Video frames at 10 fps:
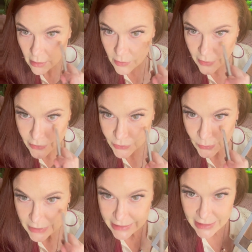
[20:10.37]
As you
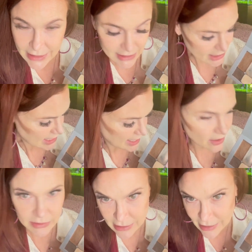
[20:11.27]
can see
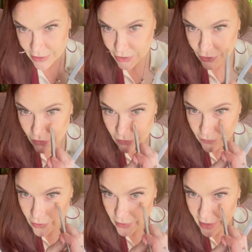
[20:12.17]
how
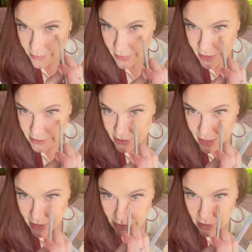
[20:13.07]
youthful that makes
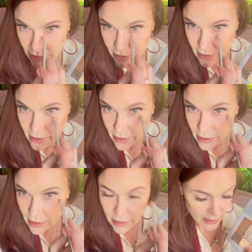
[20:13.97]
that look.
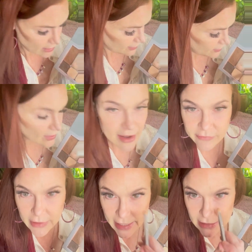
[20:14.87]
If you have
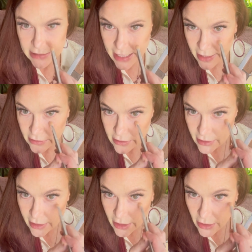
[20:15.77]
a dent
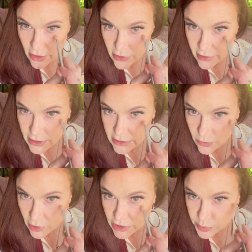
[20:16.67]
there, this
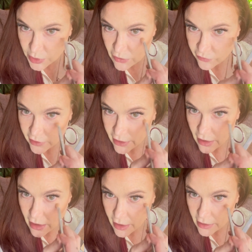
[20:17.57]
works beautifully
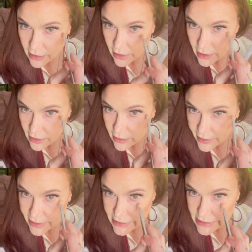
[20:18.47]
on
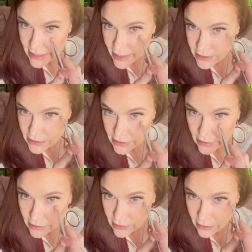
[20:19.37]
that dent.
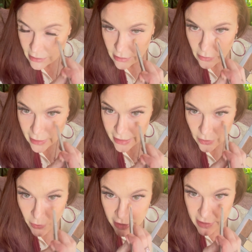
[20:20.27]
You can't get
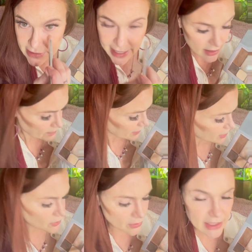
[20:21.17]
rid of the dent, but
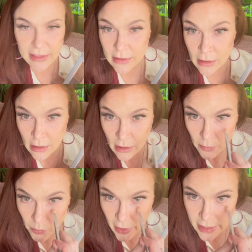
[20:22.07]
you can
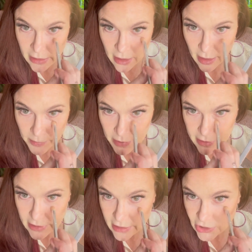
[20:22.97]
brighten up
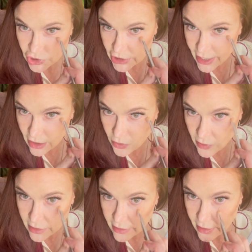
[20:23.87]
the shadow
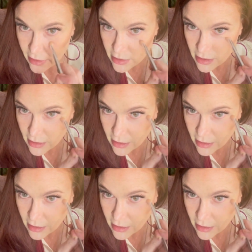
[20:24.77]
in there.